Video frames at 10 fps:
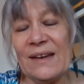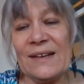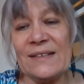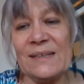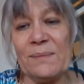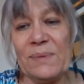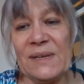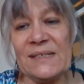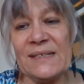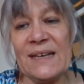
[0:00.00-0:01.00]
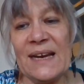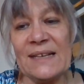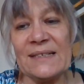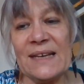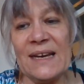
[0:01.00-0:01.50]
It's Simplicity
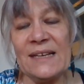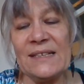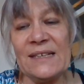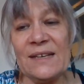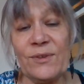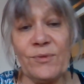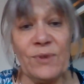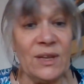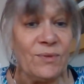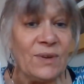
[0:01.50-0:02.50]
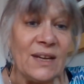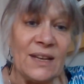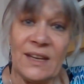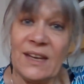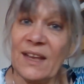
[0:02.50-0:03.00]
S8833.
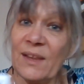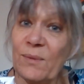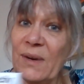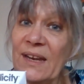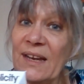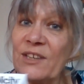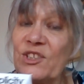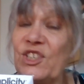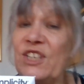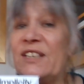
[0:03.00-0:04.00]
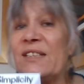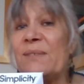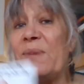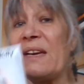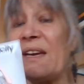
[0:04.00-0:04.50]
Can you hear the white cat? She is
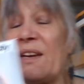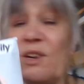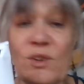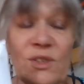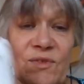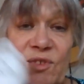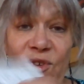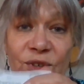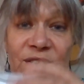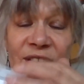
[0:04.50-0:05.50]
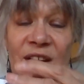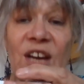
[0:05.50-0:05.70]
making a lot of noise.